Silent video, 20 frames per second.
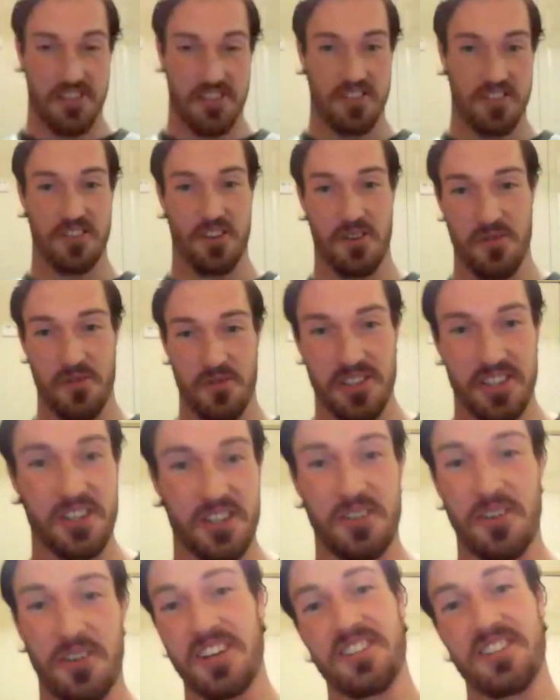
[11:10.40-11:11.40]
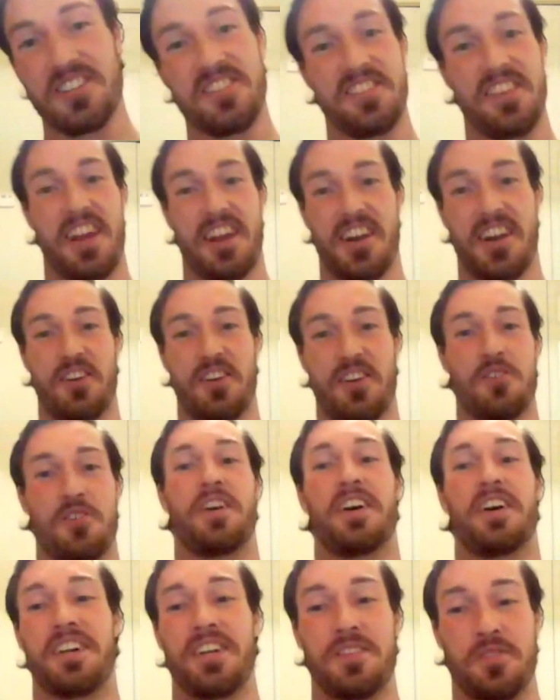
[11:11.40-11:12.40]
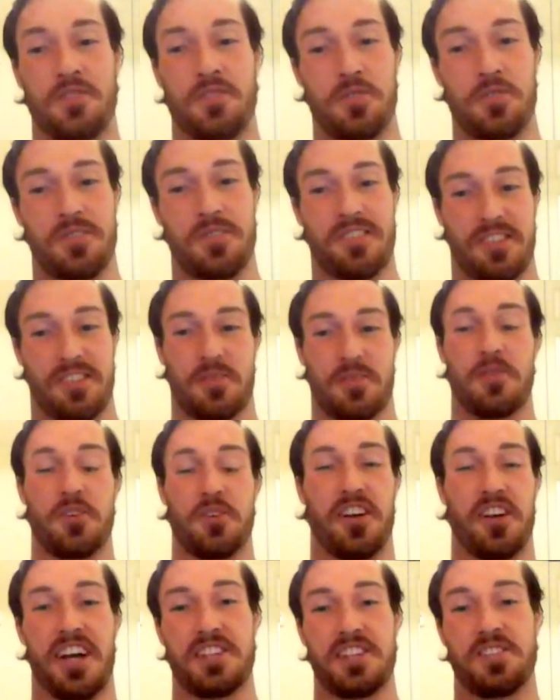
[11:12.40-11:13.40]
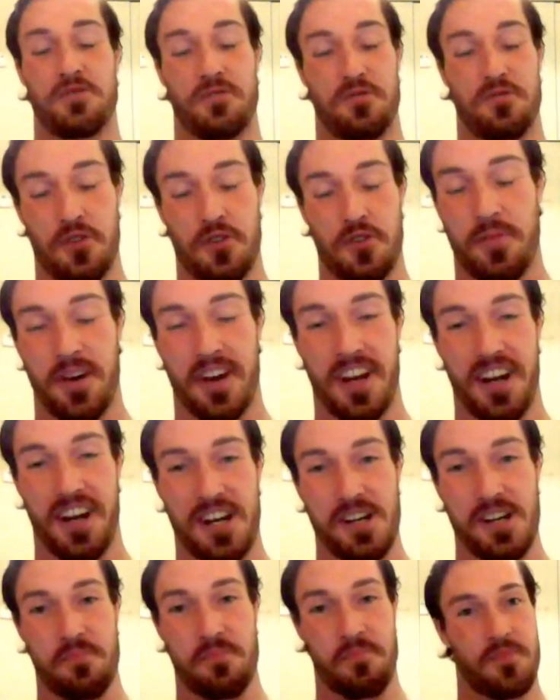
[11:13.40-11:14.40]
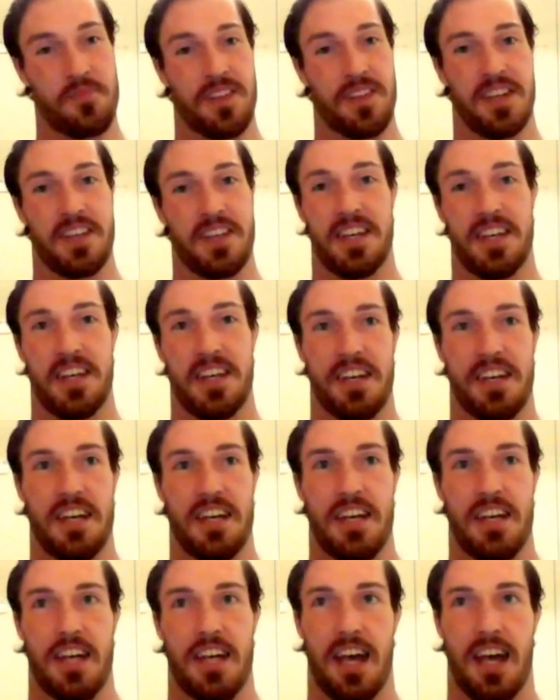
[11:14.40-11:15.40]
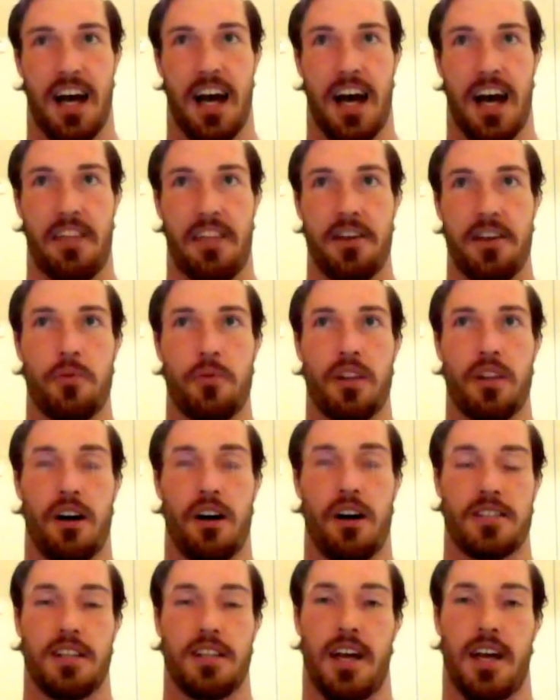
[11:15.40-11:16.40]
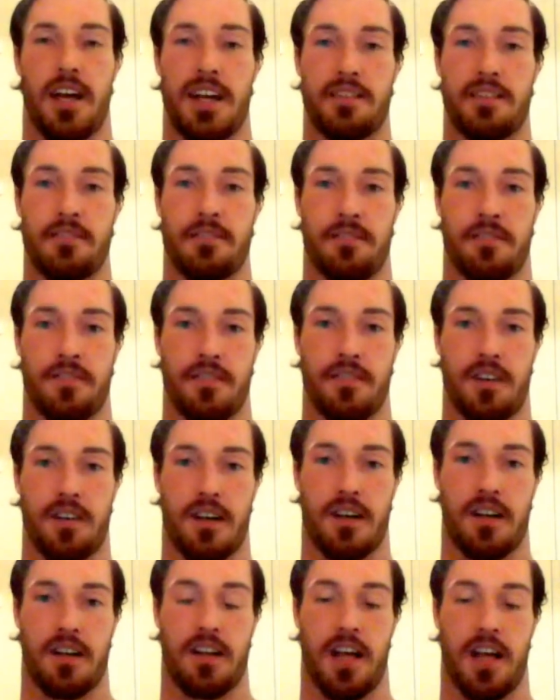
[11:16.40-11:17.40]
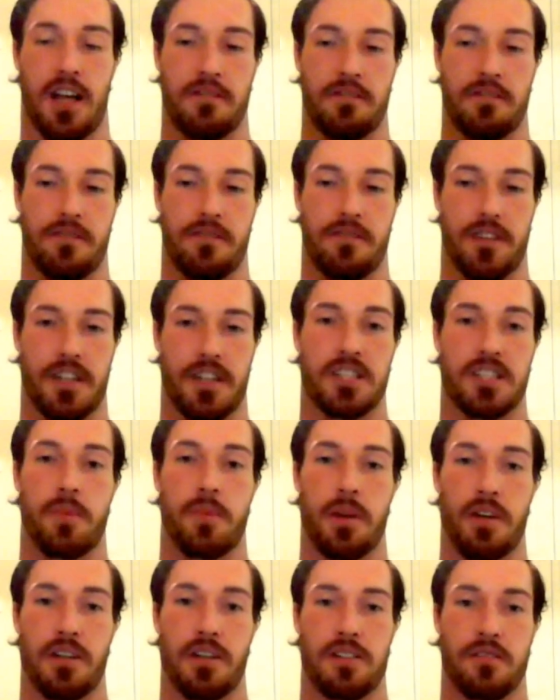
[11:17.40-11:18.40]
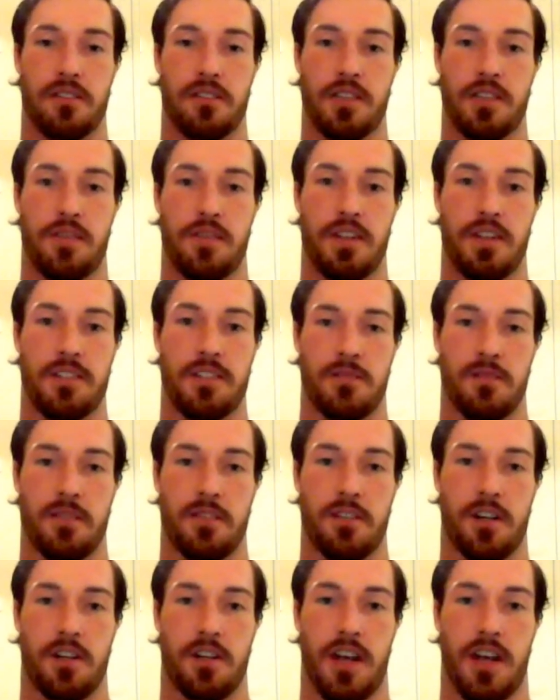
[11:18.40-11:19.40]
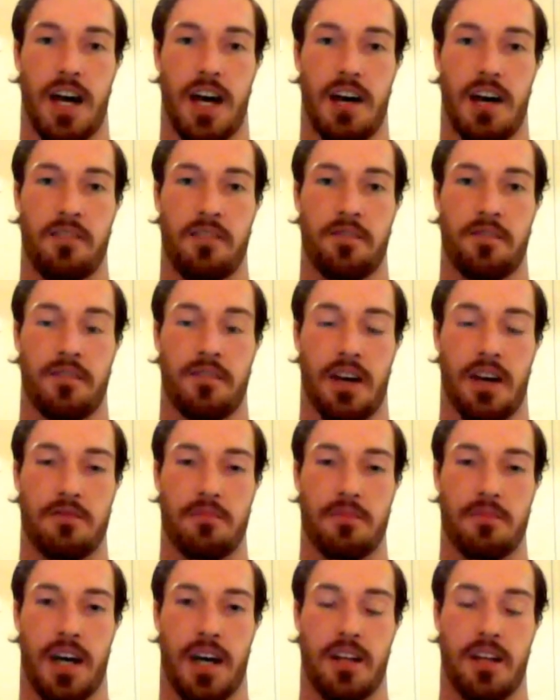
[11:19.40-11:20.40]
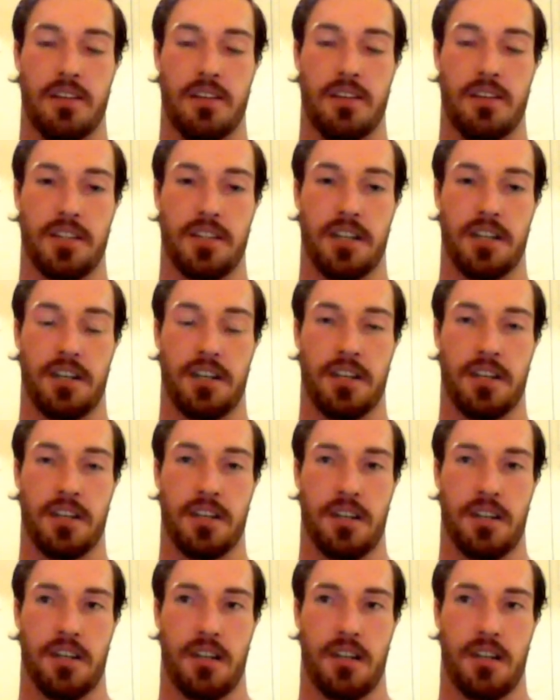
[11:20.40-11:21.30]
are those are all really good questions that I don't know if I can give you a really good answer for. But um, I think we lost a lot of a lot of experience on defense. We certainly have have some talent this year.